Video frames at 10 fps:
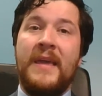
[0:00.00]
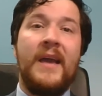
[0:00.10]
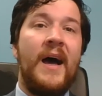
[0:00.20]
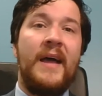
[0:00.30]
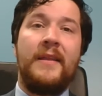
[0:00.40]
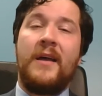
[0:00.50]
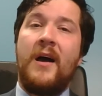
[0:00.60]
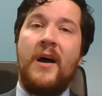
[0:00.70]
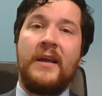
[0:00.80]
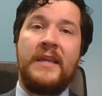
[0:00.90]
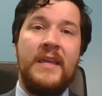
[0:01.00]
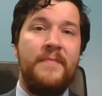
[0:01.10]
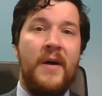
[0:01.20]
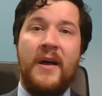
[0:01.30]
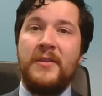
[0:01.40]
May God
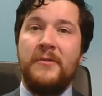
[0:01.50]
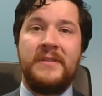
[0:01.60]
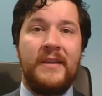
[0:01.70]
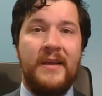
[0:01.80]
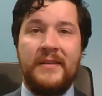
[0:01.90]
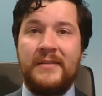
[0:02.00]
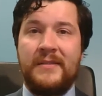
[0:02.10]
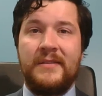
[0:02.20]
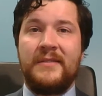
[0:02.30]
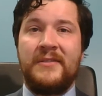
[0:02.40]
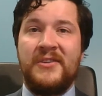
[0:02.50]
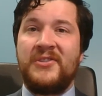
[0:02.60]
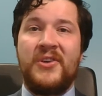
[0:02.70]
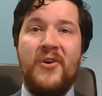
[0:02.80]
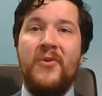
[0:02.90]
keep on using us to
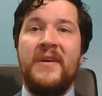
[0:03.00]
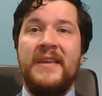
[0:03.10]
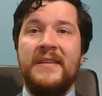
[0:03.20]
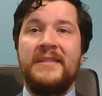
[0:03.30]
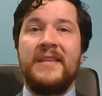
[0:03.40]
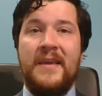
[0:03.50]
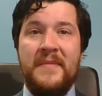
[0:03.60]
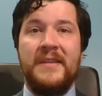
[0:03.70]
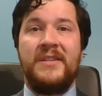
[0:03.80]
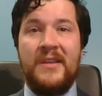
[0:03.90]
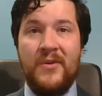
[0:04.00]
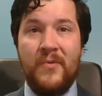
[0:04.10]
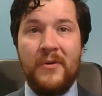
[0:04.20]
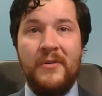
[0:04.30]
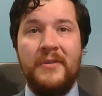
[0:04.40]
show His image in
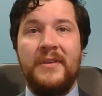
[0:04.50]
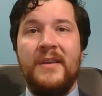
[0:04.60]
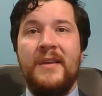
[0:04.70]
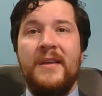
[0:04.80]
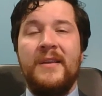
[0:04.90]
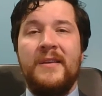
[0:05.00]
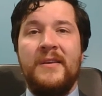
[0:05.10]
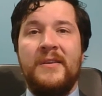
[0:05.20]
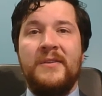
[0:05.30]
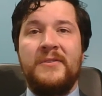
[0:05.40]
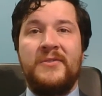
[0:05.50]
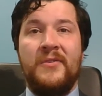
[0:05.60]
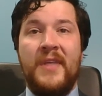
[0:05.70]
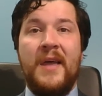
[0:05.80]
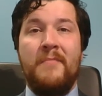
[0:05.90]
the world
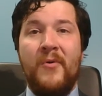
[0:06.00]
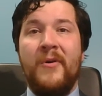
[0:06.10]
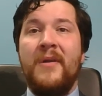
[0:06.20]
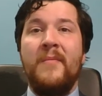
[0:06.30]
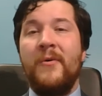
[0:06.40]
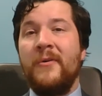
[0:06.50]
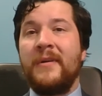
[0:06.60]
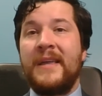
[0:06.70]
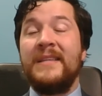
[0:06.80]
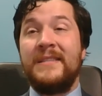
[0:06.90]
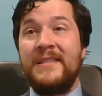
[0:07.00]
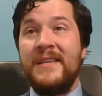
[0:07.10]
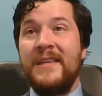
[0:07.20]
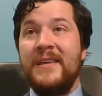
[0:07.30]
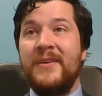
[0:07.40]
so that more and more can
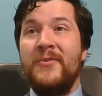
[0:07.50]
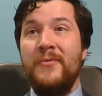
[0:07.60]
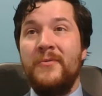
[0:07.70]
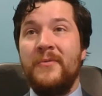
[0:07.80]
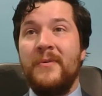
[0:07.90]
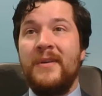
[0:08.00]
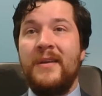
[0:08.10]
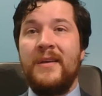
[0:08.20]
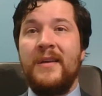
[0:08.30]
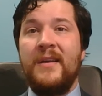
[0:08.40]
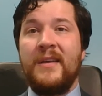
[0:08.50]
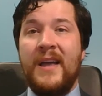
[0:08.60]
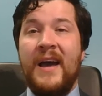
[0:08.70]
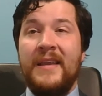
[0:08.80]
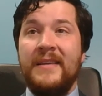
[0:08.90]
see who
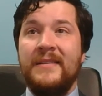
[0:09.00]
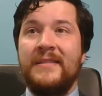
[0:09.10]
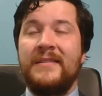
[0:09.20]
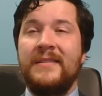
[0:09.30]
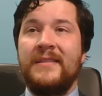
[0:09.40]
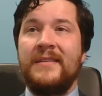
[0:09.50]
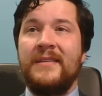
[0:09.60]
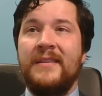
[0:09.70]
God is